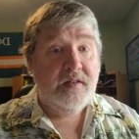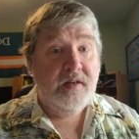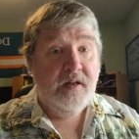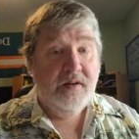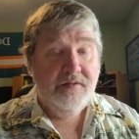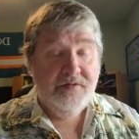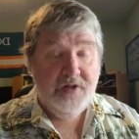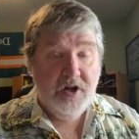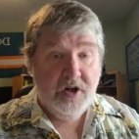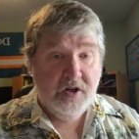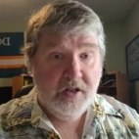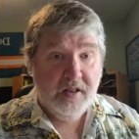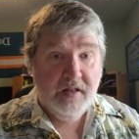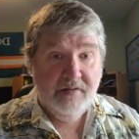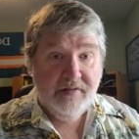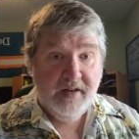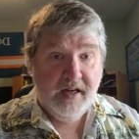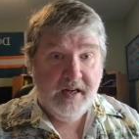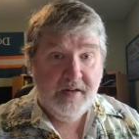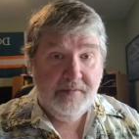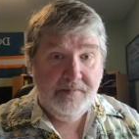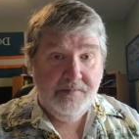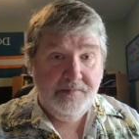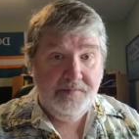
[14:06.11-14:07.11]
of Young
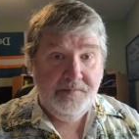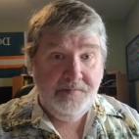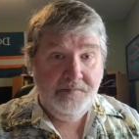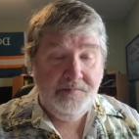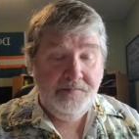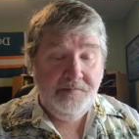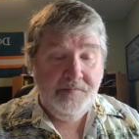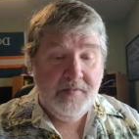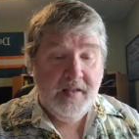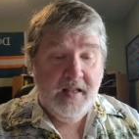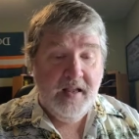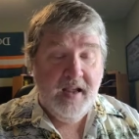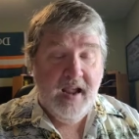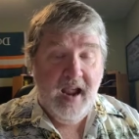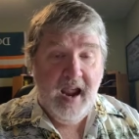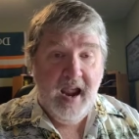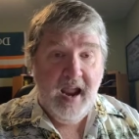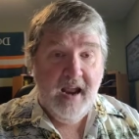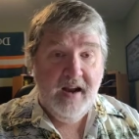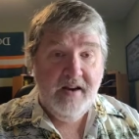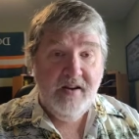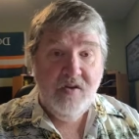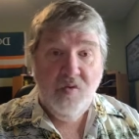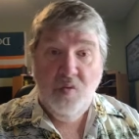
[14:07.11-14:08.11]
Living
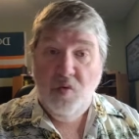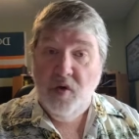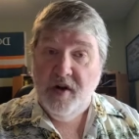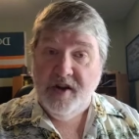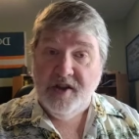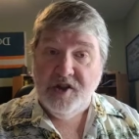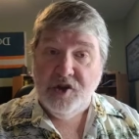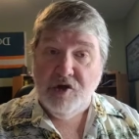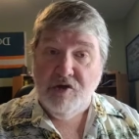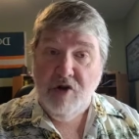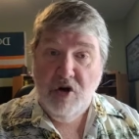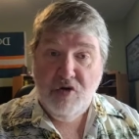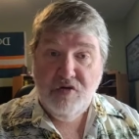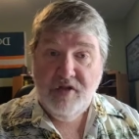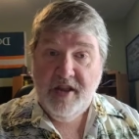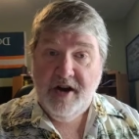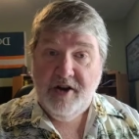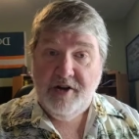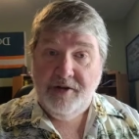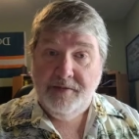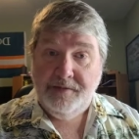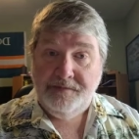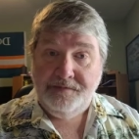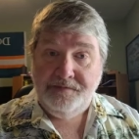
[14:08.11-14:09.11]
and what is grown
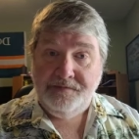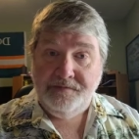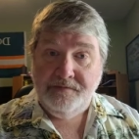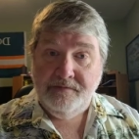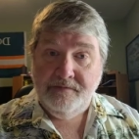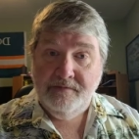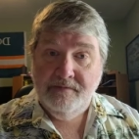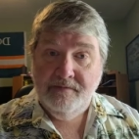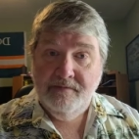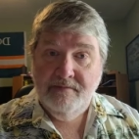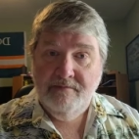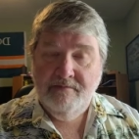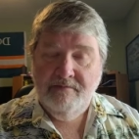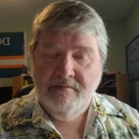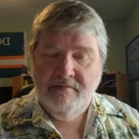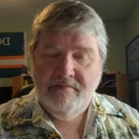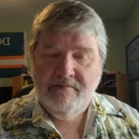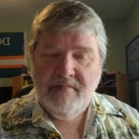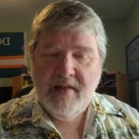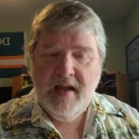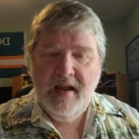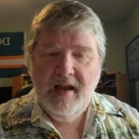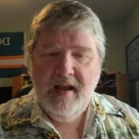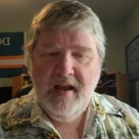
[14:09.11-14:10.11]
there.
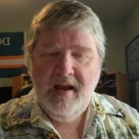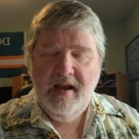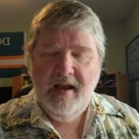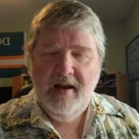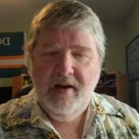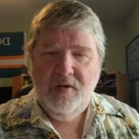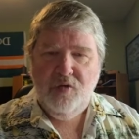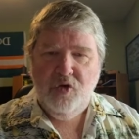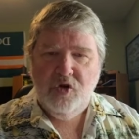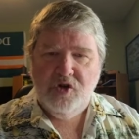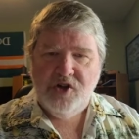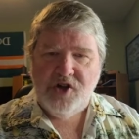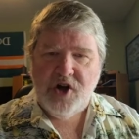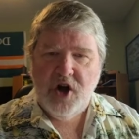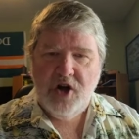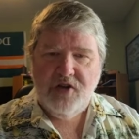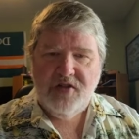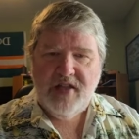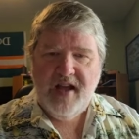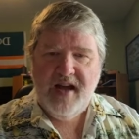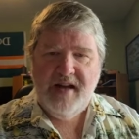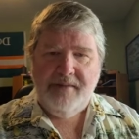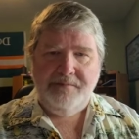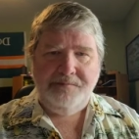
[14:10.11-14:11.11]
And we'll
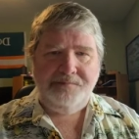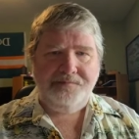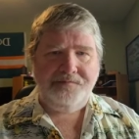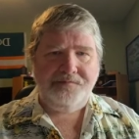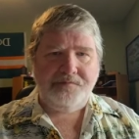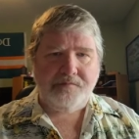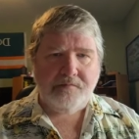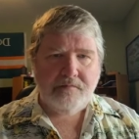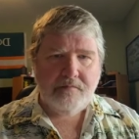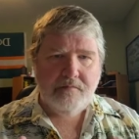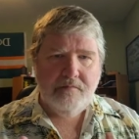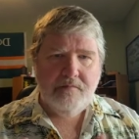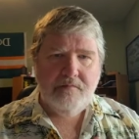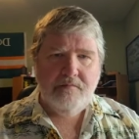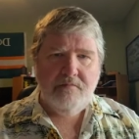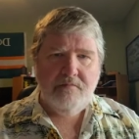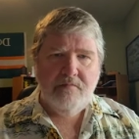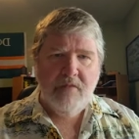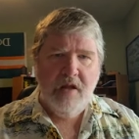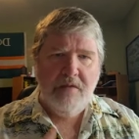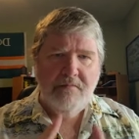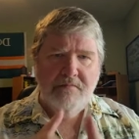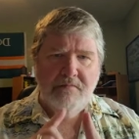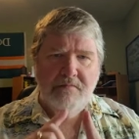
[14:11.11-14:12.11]
start that
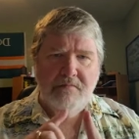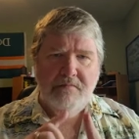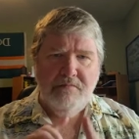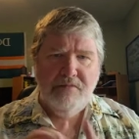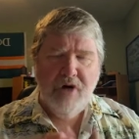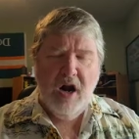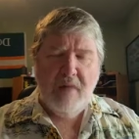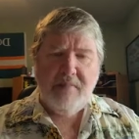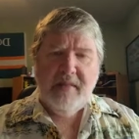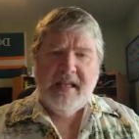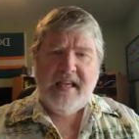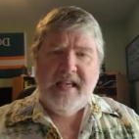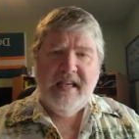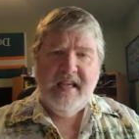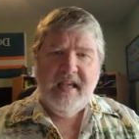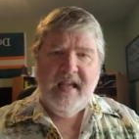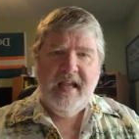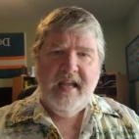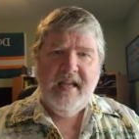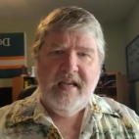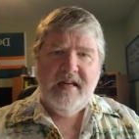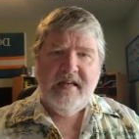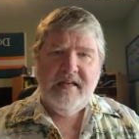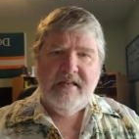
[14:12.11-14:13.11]
probably
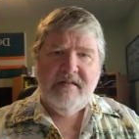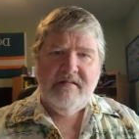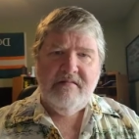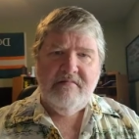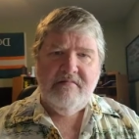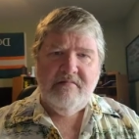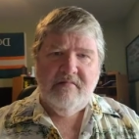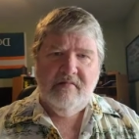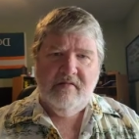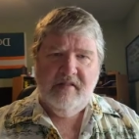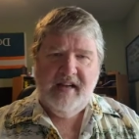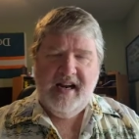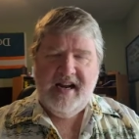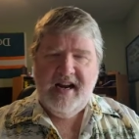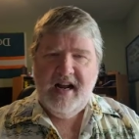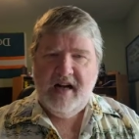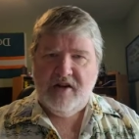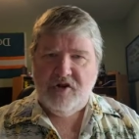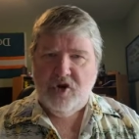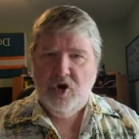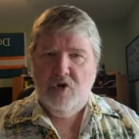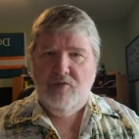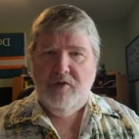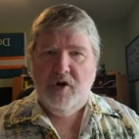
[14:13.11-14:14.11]
in late
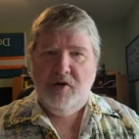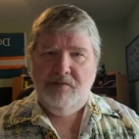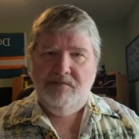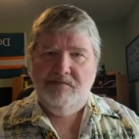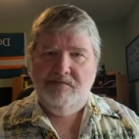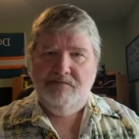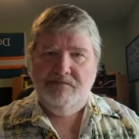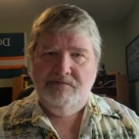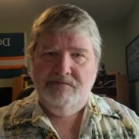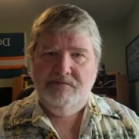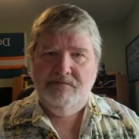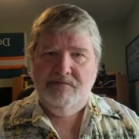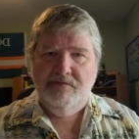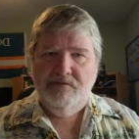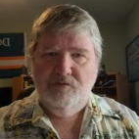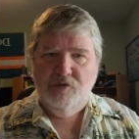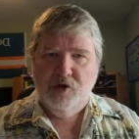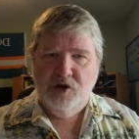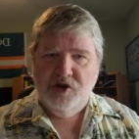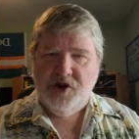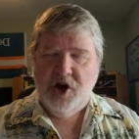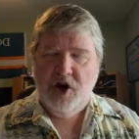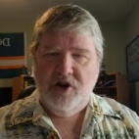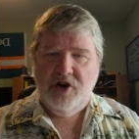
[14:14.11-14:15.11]
October.
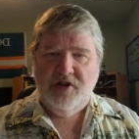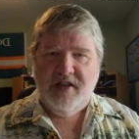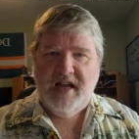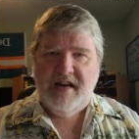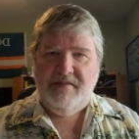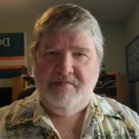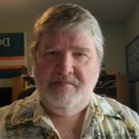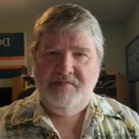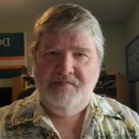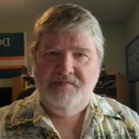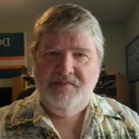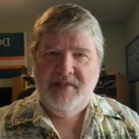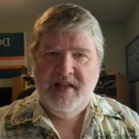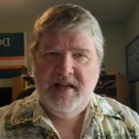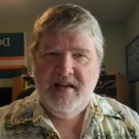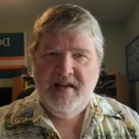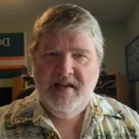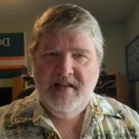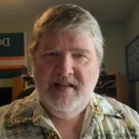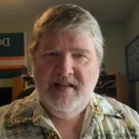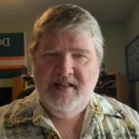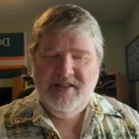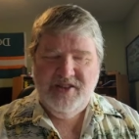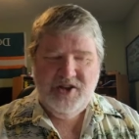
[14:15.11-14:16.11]
We'll start that.
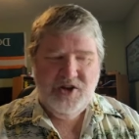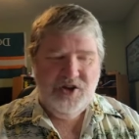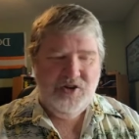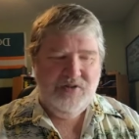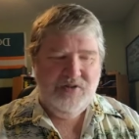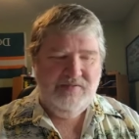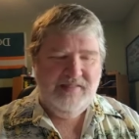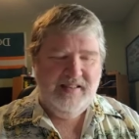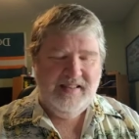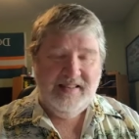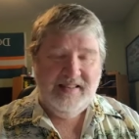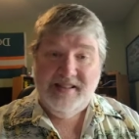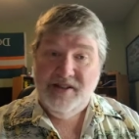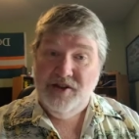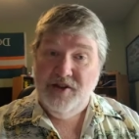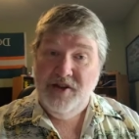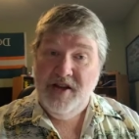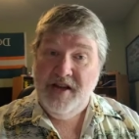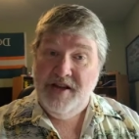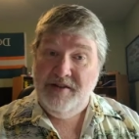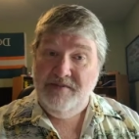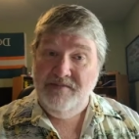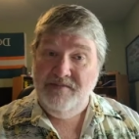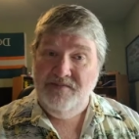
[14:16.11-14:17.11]
So until
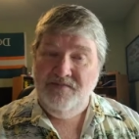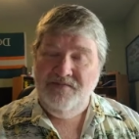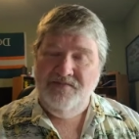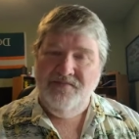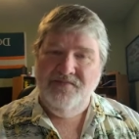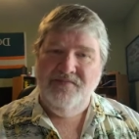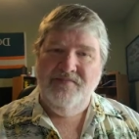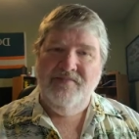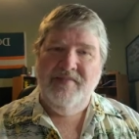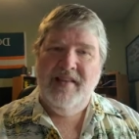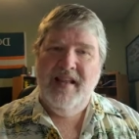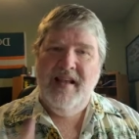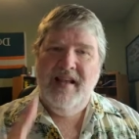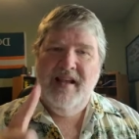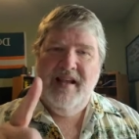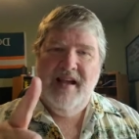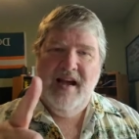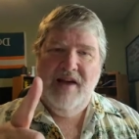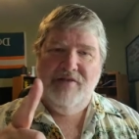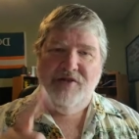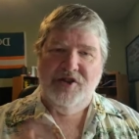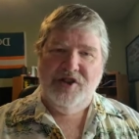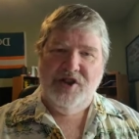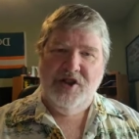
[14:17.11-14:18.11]
then,
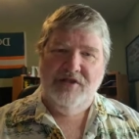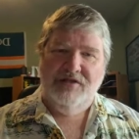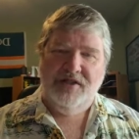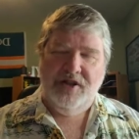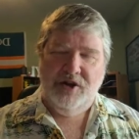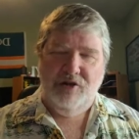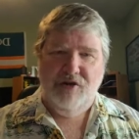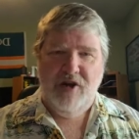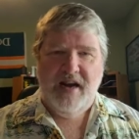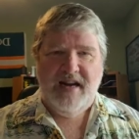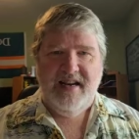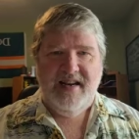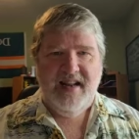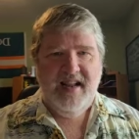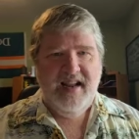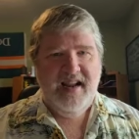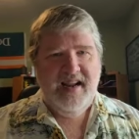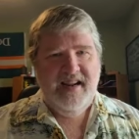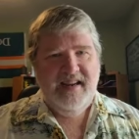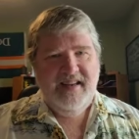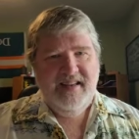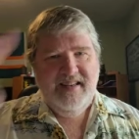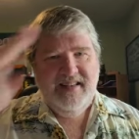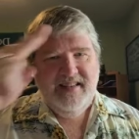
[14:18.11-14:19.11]
have yourselves a great
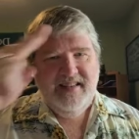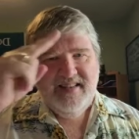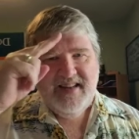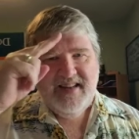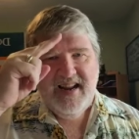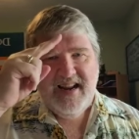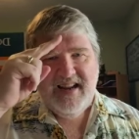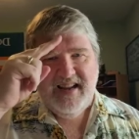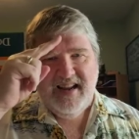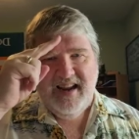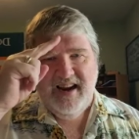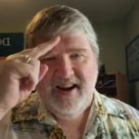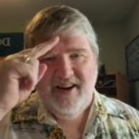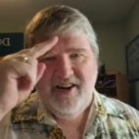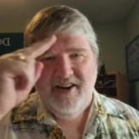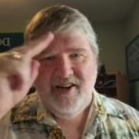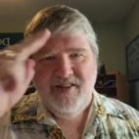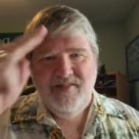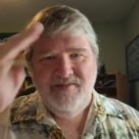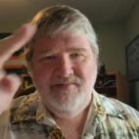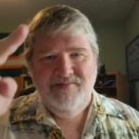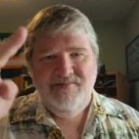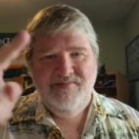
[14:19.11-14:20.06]
day. Take care.